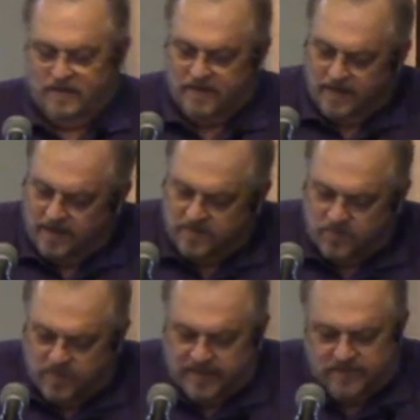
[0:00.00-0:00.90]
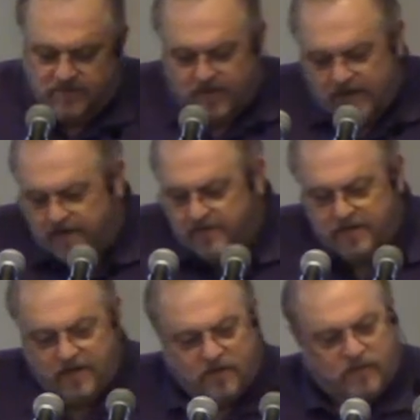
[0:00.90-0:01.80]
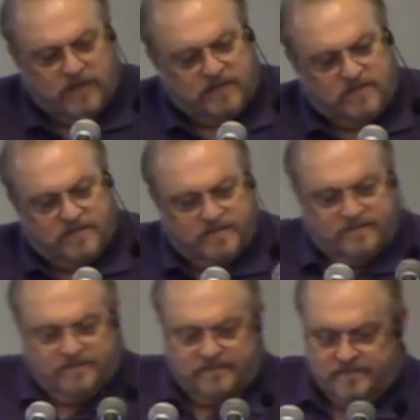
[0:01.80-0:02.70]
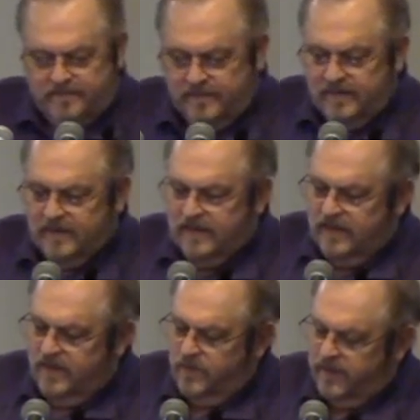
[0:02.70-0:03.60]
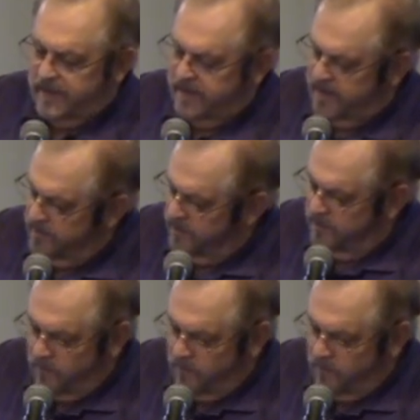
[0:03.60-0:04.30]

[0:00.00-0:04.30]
God's ways are higher than our ways. We can never,